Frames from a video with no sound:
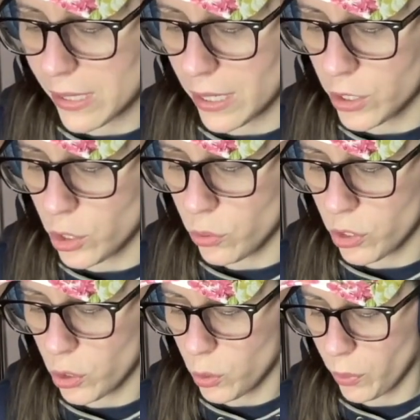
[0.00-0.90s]
on
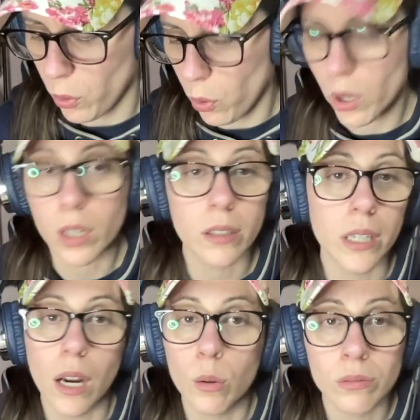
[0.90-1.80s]
YouTube, or you
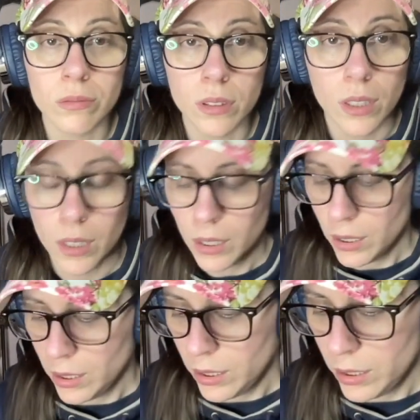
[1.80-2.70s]
know,
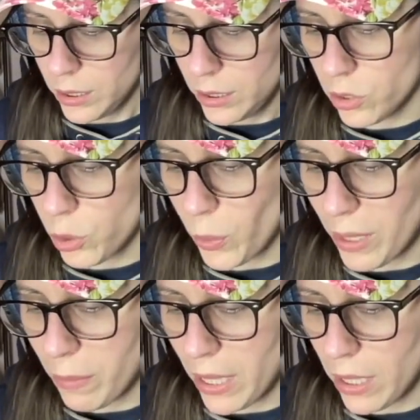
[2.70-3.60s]

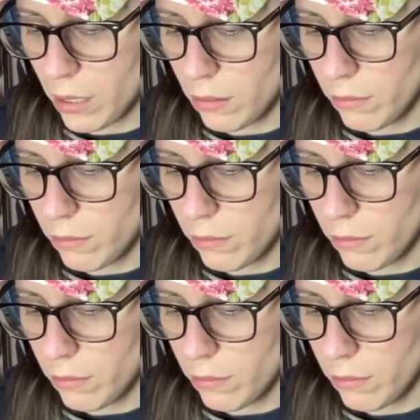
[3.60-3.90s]
tweet me.